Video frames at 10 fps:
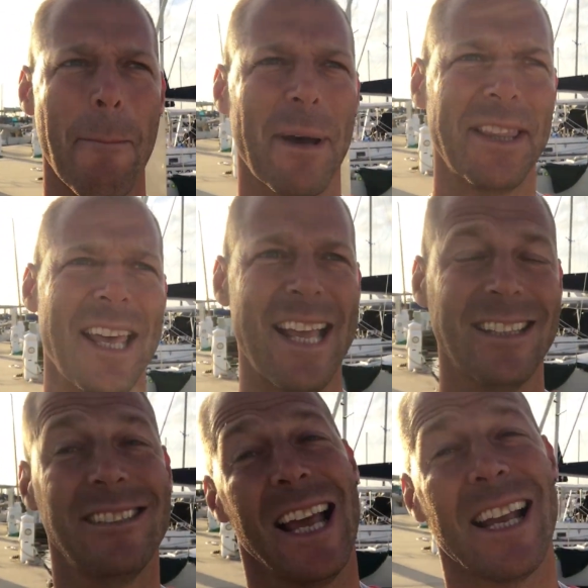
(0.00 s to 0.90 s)
but
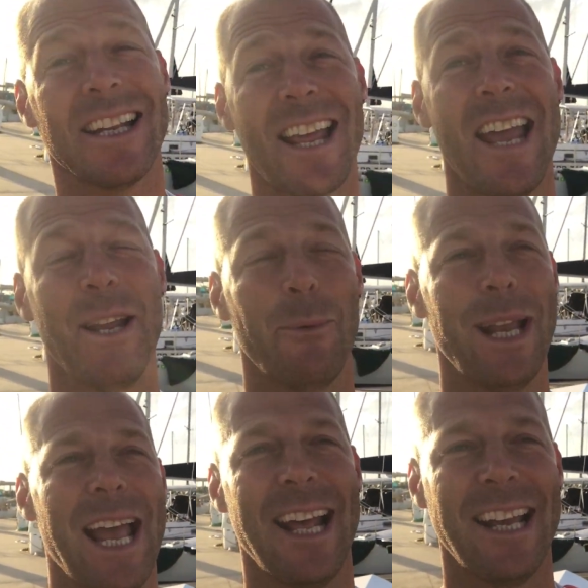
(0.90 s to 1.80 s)
then second night
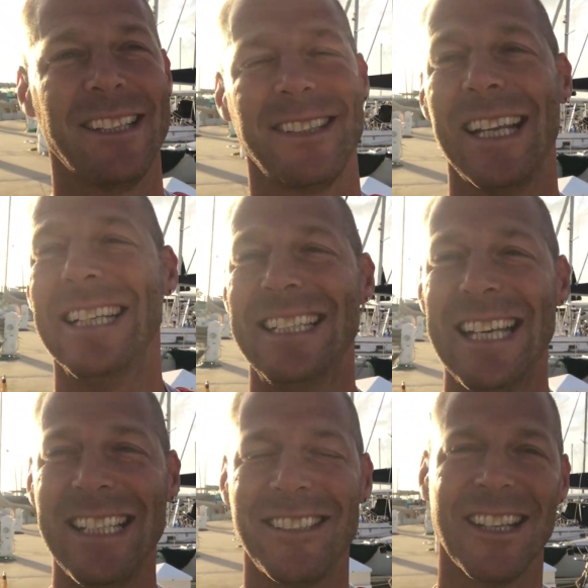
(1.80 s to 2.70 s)
we had us a
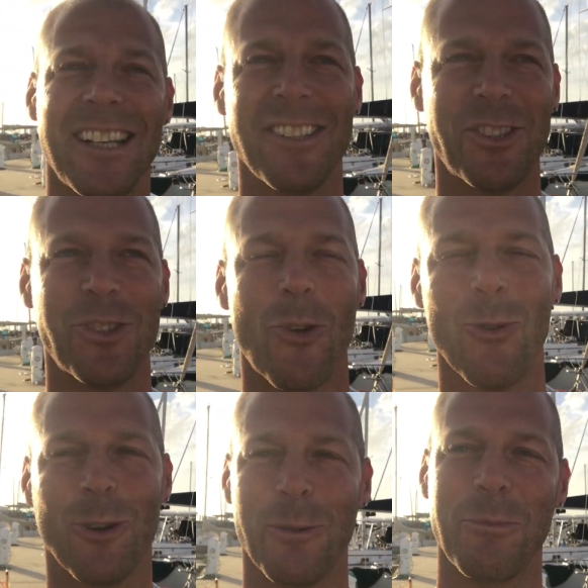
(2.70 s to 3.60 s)
decent
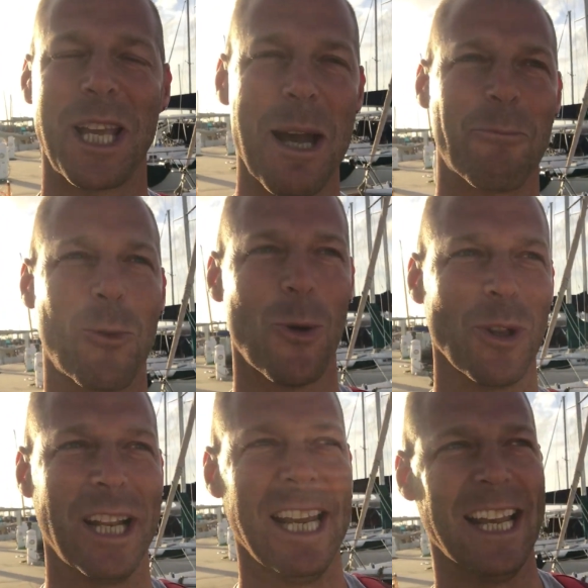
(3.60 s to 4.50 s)
storm come
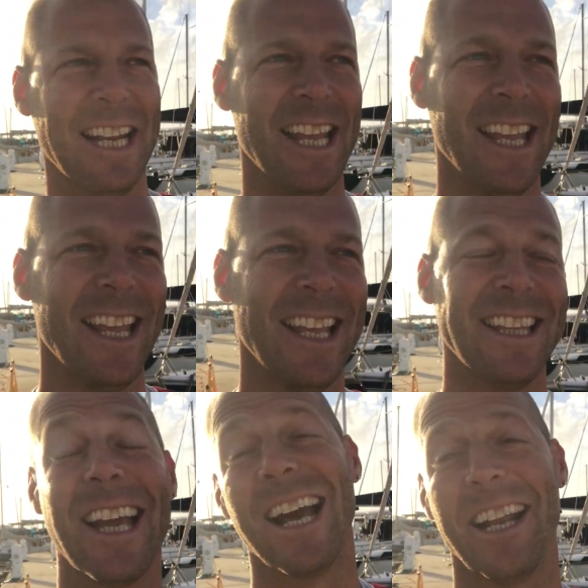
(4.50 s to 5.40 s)
rolling in
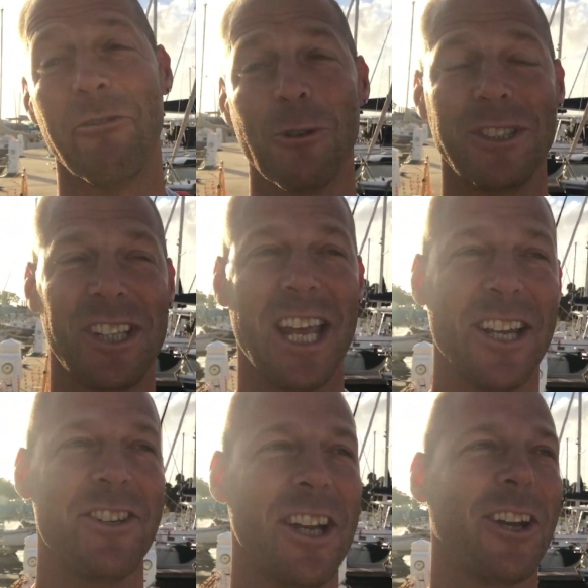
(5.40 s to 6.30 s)
that got everyone's
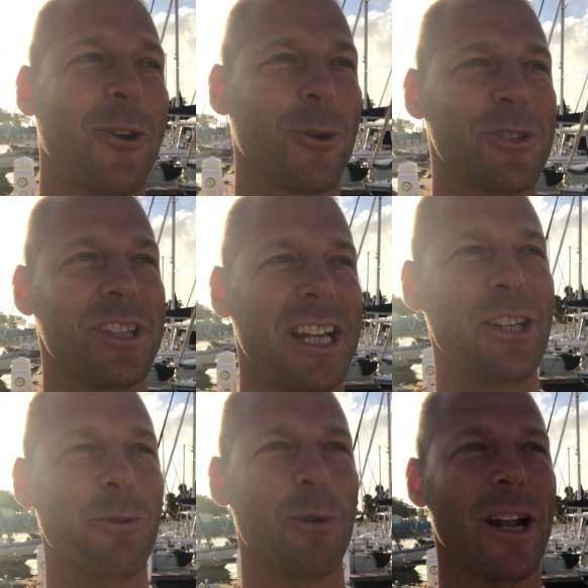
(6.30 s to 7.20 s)
attention. And of course then
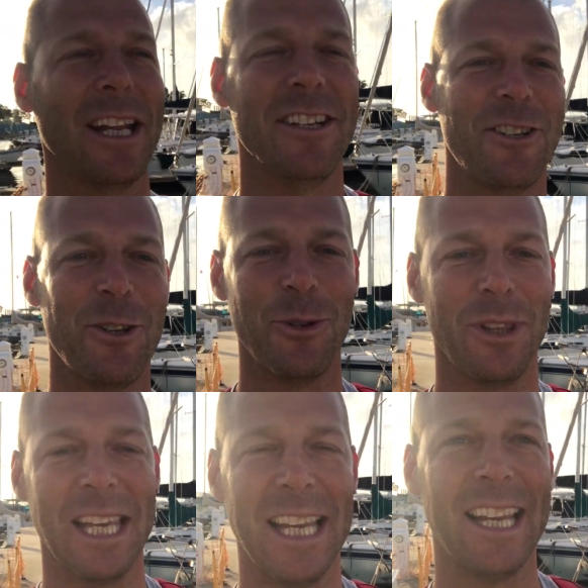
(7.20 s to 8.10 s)
you run into
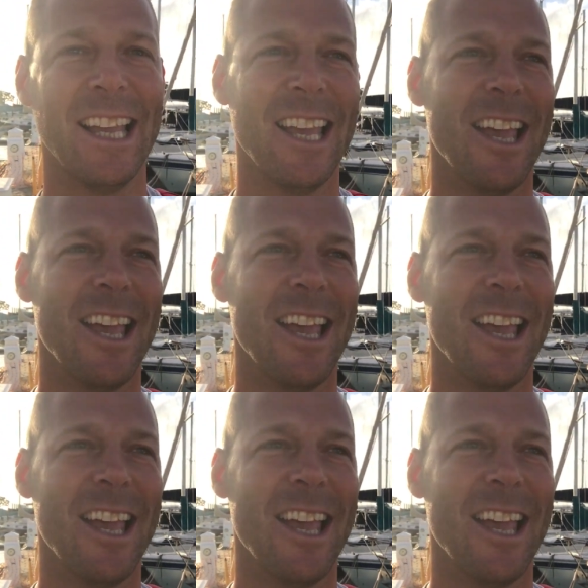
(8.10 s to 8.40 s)
the